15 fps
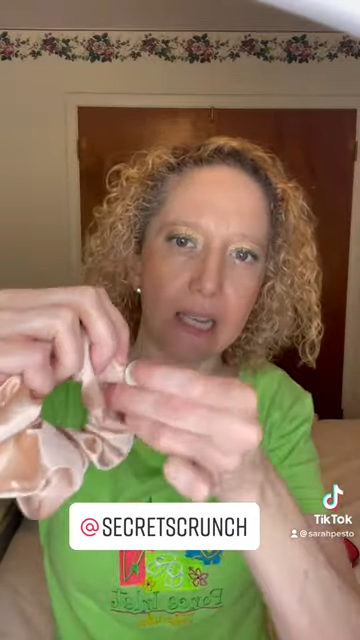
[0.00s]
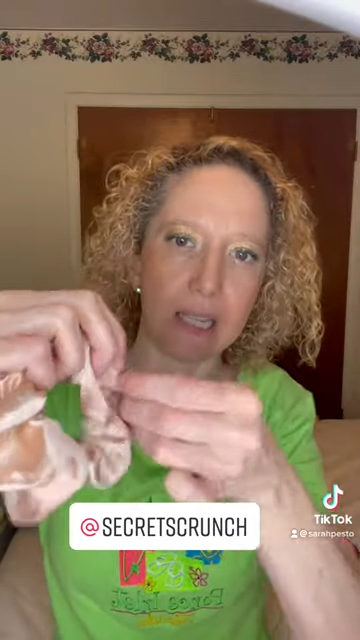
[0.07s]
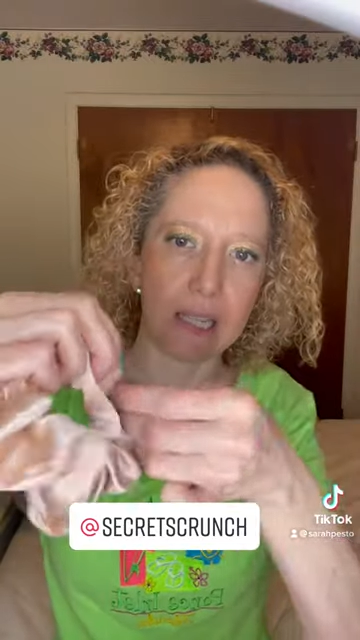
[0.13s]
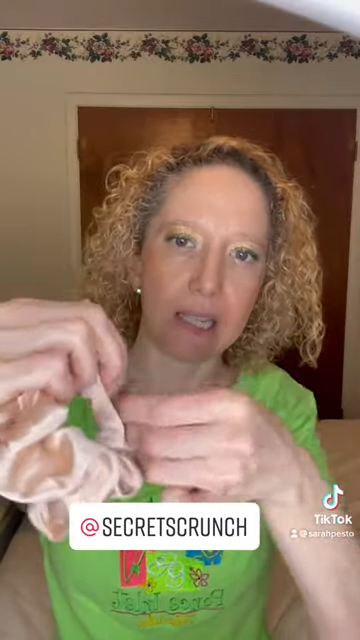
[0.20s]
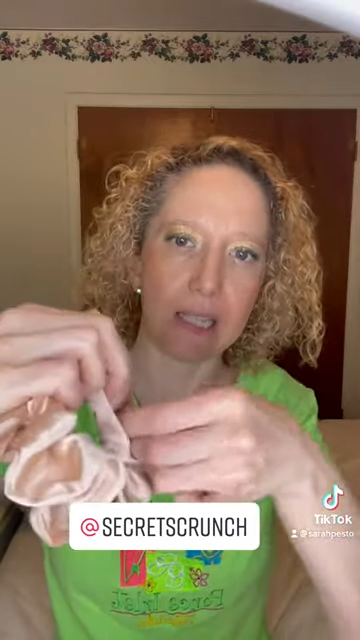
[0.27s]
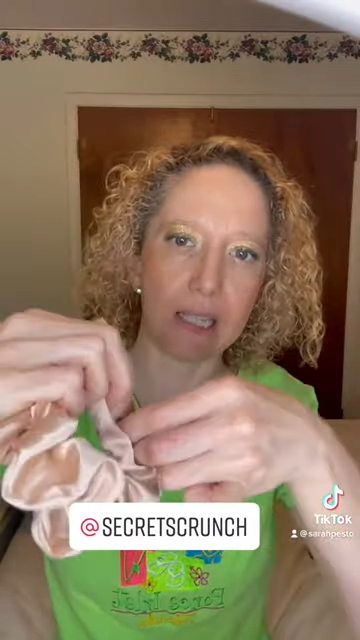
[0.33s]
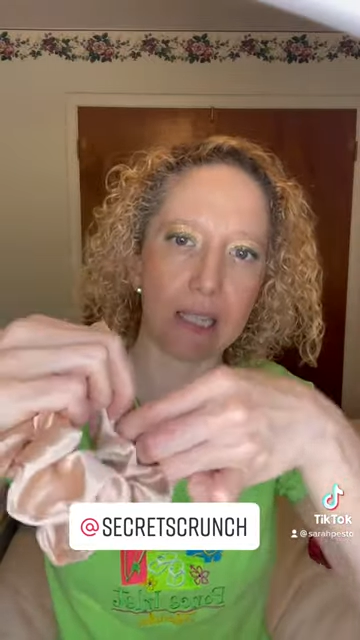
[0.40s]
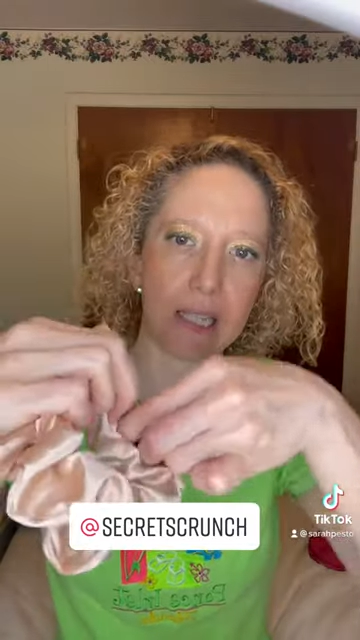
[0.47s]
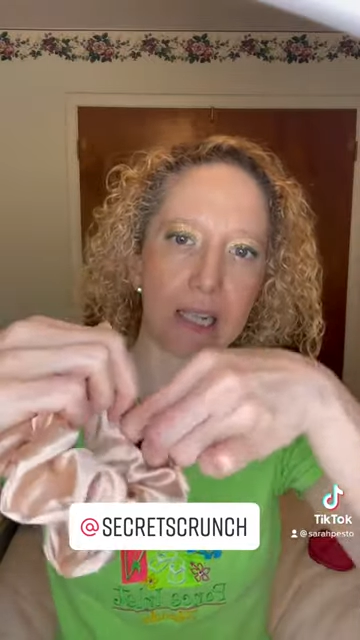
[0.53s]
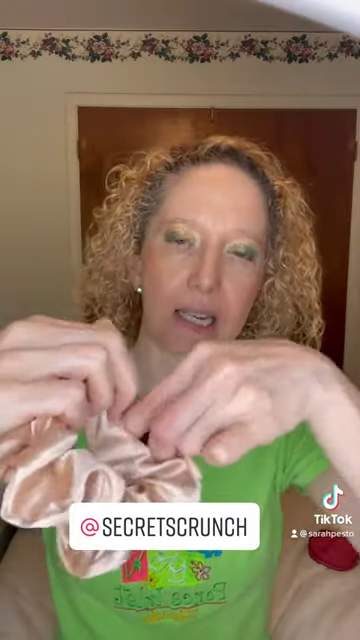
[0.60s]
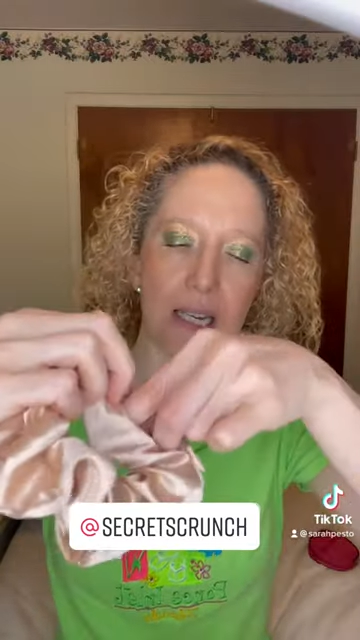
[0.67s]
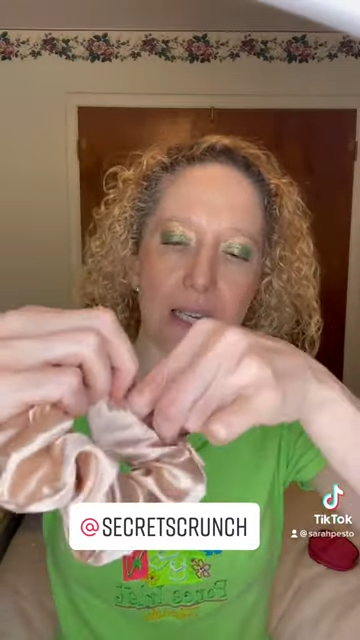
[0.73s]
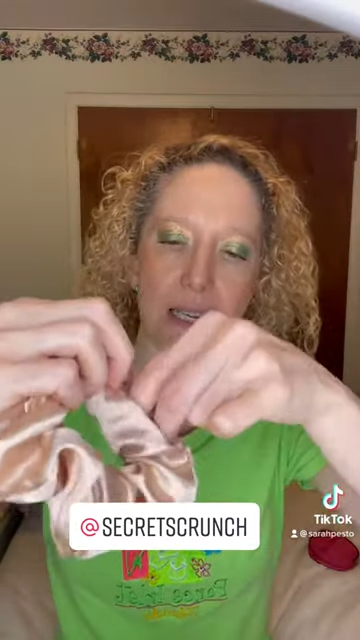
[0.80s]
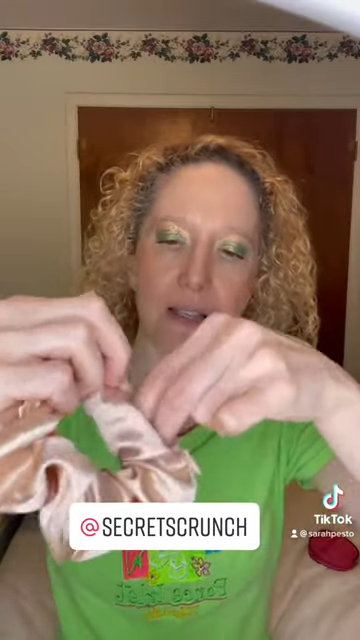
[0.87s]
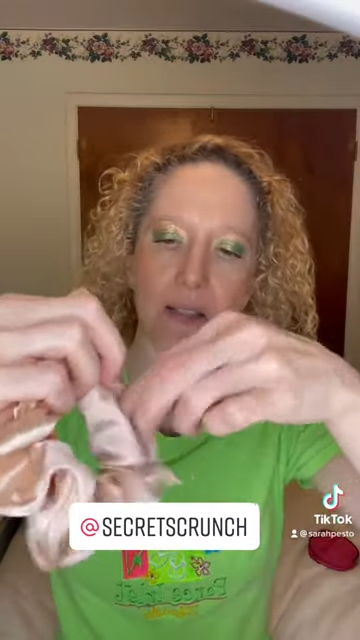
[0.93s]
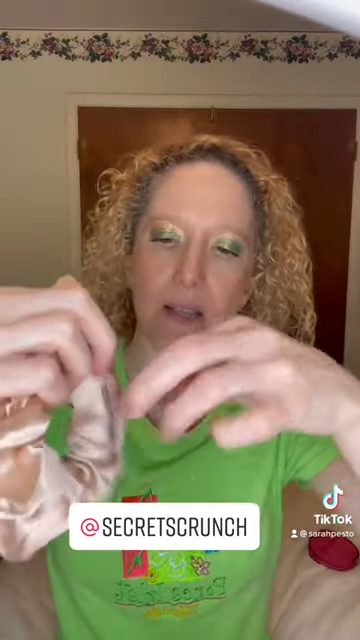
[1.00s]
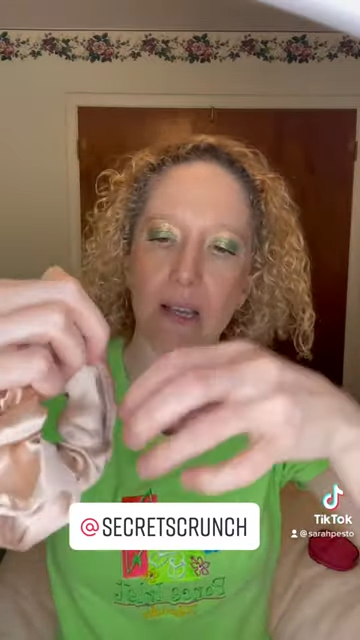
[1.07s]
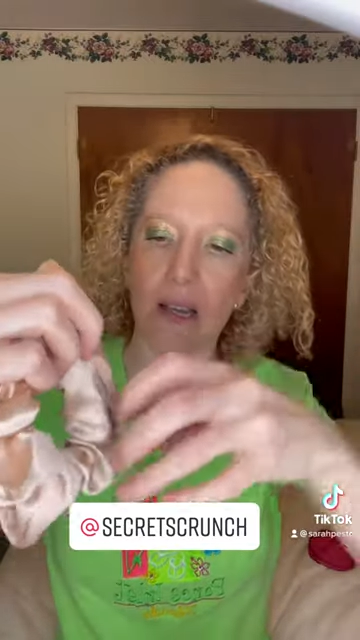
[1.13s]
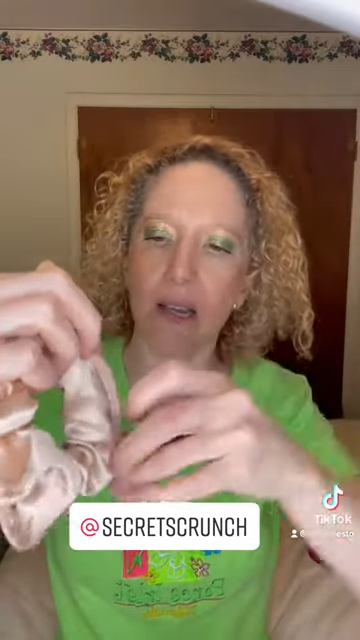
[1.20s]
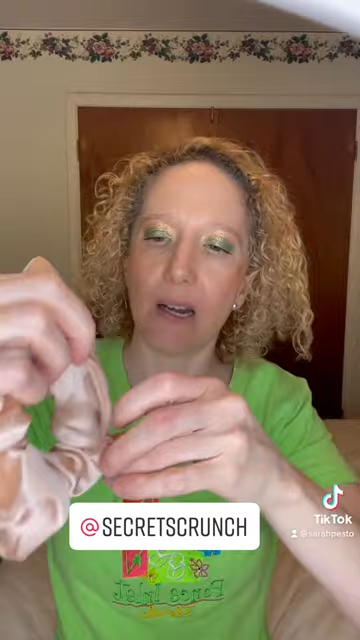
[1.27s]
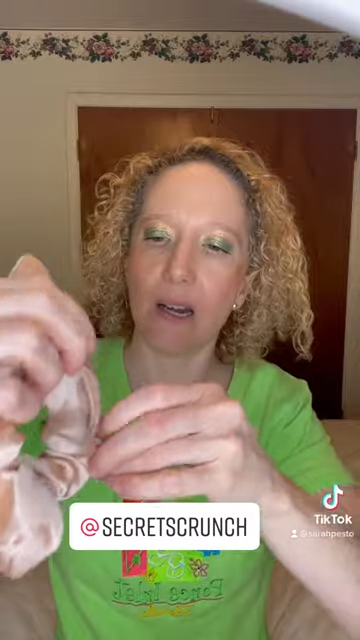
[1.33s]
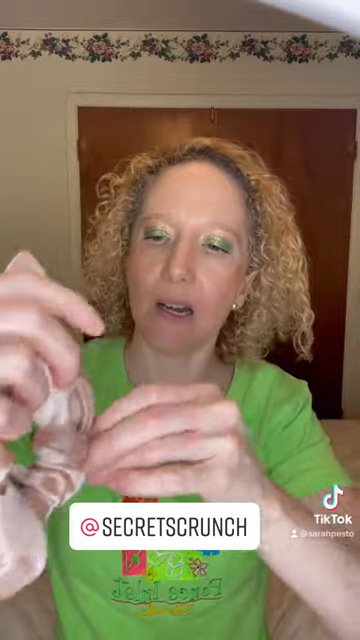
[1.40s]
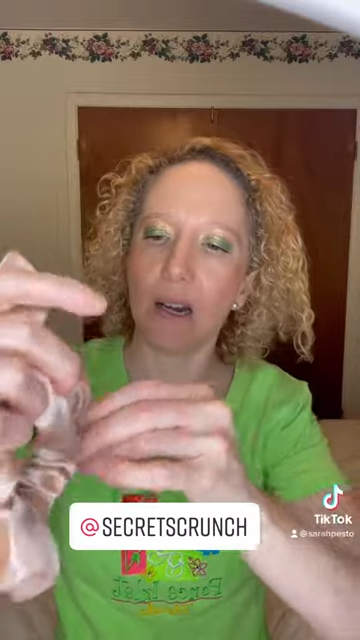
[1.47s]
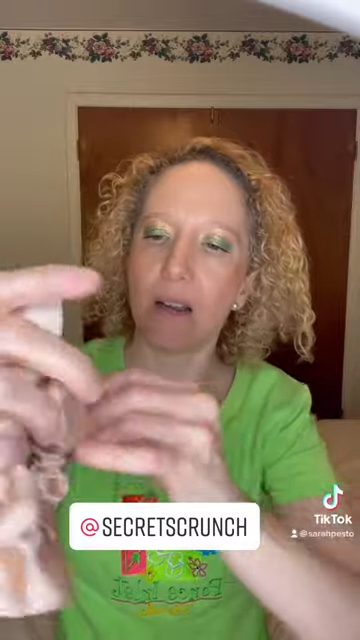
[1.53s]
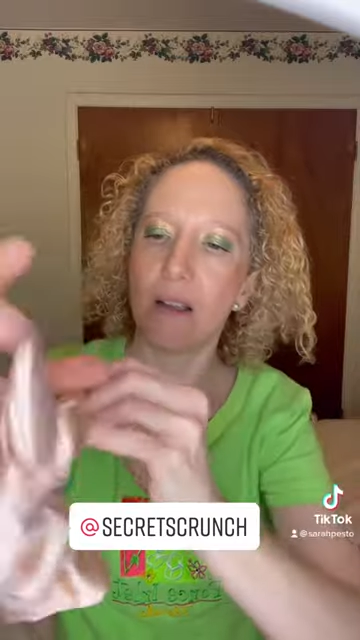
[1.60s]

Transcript: stick it in there